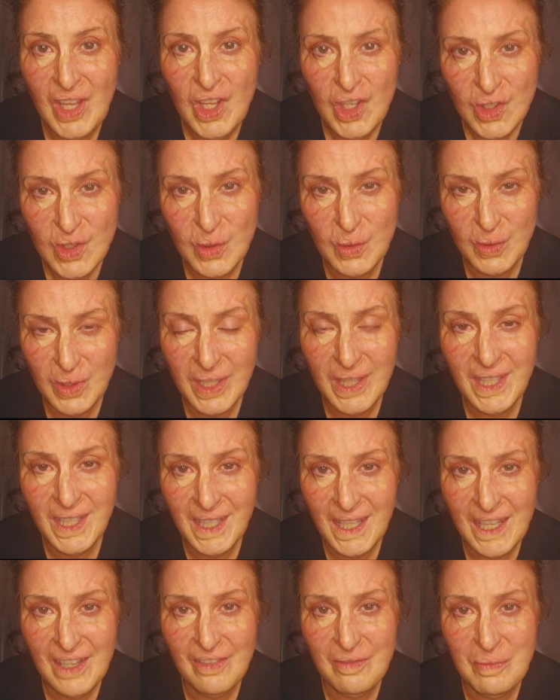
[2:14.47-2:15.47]
So it really
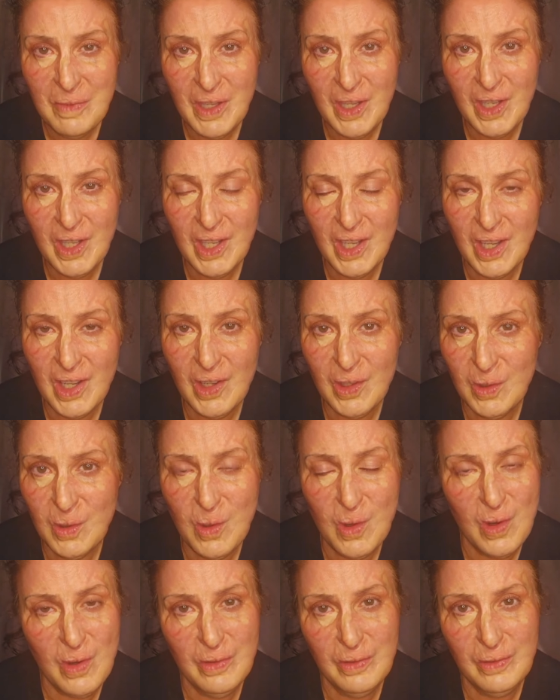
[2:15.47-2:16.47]
gave me a
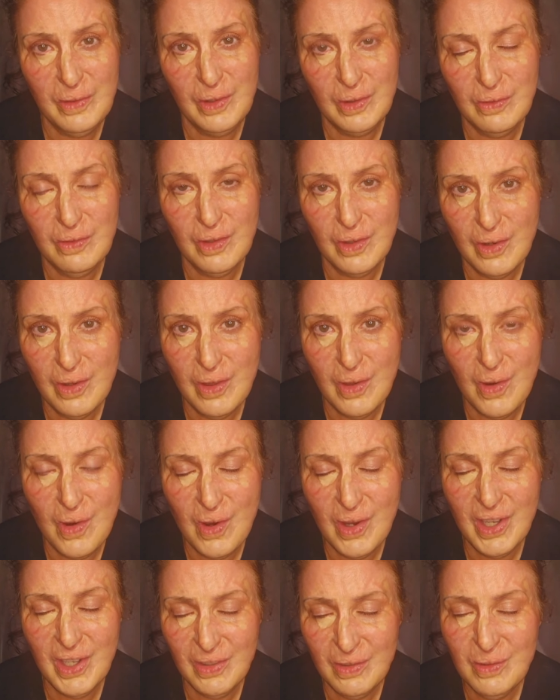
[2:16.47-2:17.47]
lot of food for
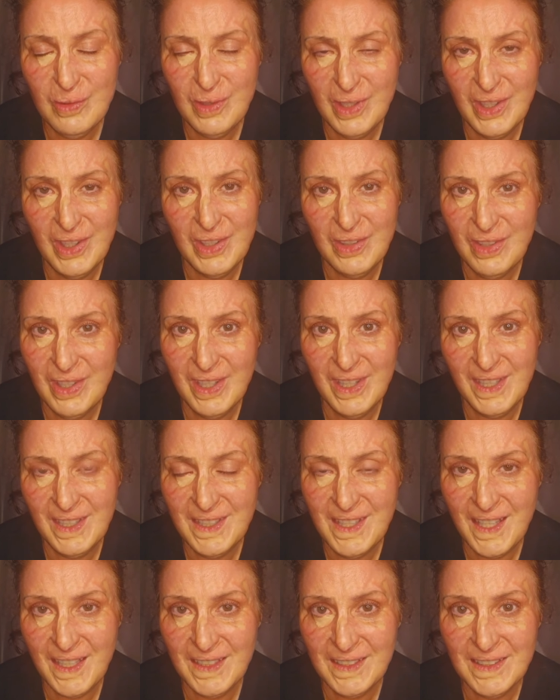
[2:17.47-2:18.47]
thought. It really, really
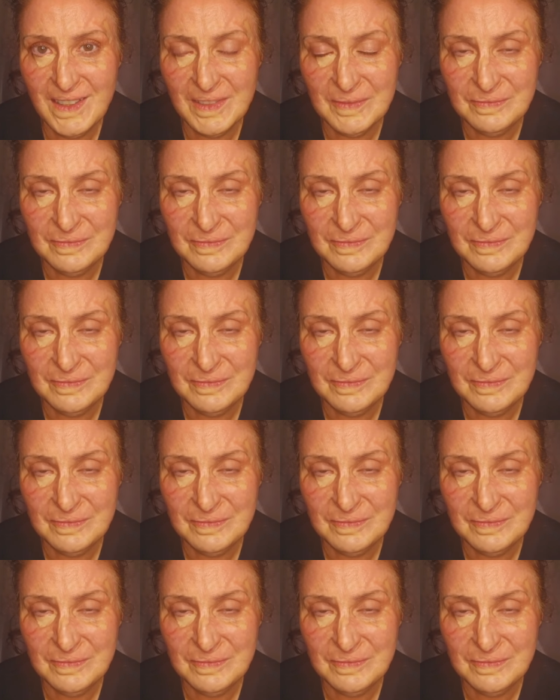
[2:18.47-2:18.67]
did.